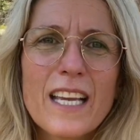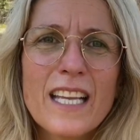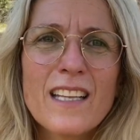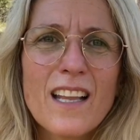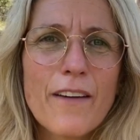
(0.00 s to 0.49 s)

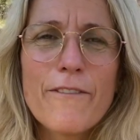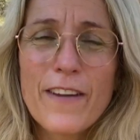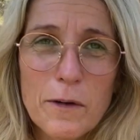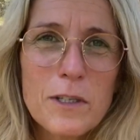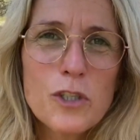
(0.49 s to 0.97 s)
in a
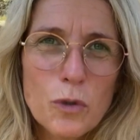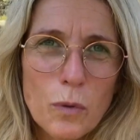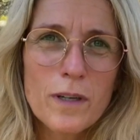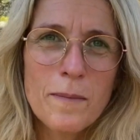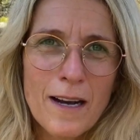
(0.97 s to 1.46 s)
very
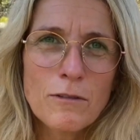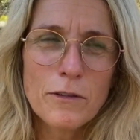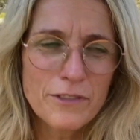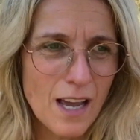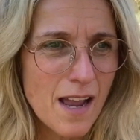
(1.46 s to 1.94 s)
short amount
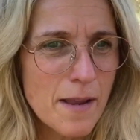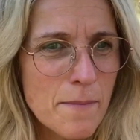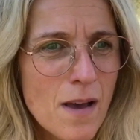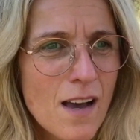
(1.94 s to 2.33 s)
of time?